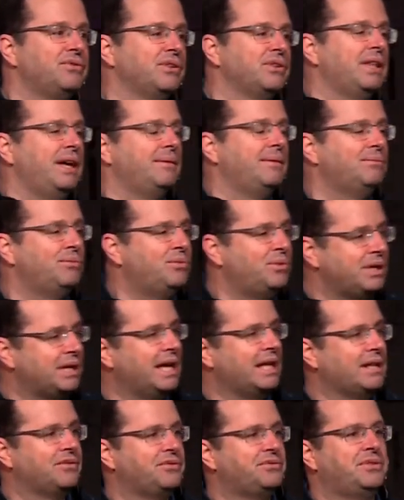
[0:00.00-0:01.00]
them. We're
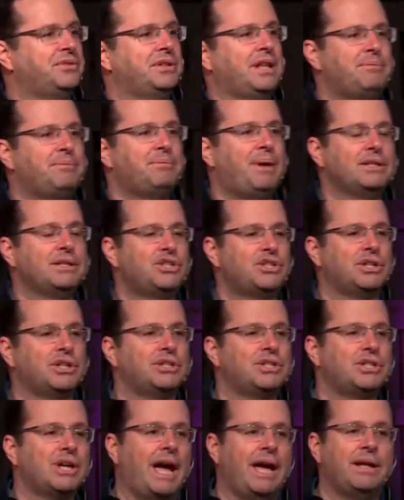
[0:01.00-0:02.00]
going to fill up our
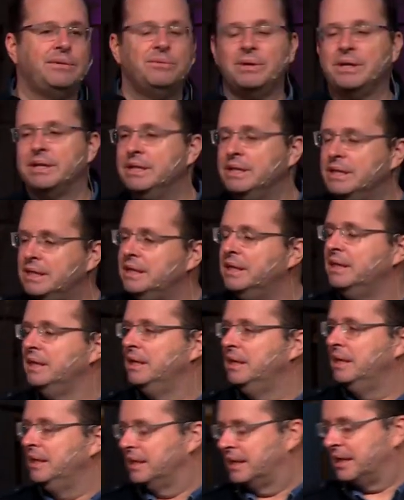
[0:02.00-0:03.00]
church and we're
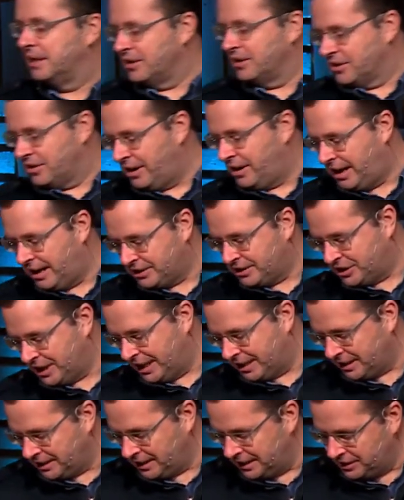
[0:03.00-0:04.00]
going to grow our
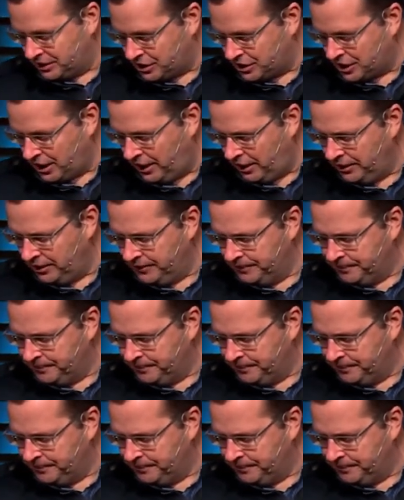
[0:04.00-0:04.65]
channel. And so,